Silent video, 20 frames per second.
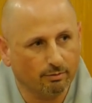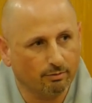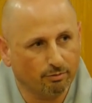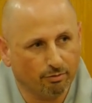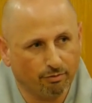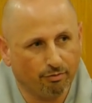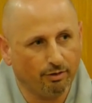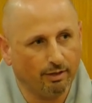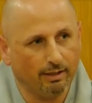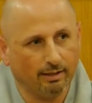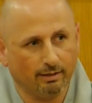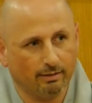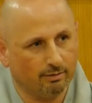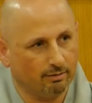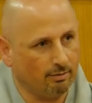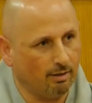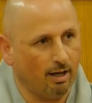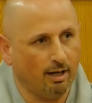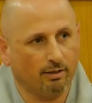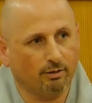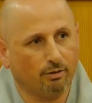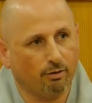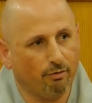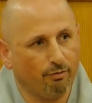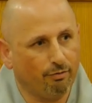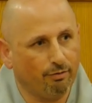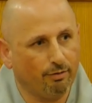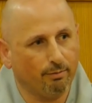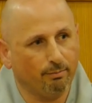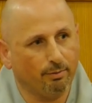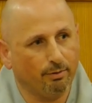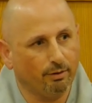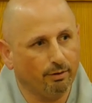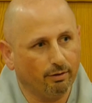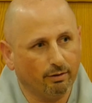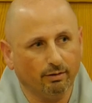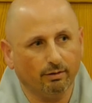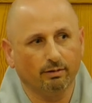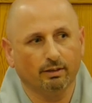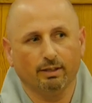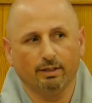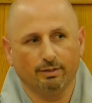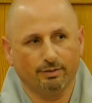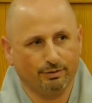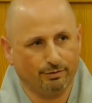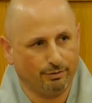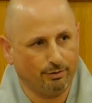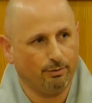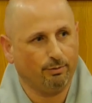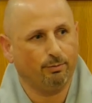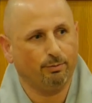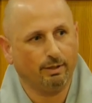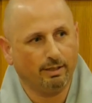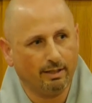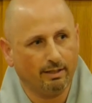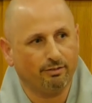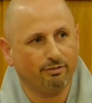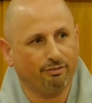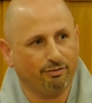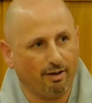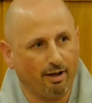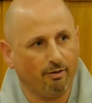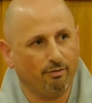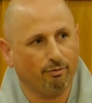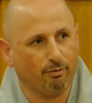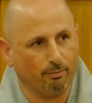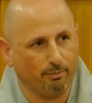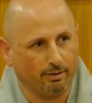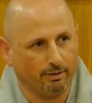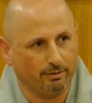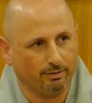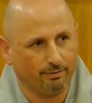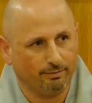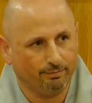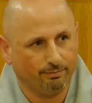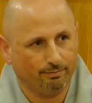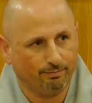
feel uncomfortable, so we get far from it.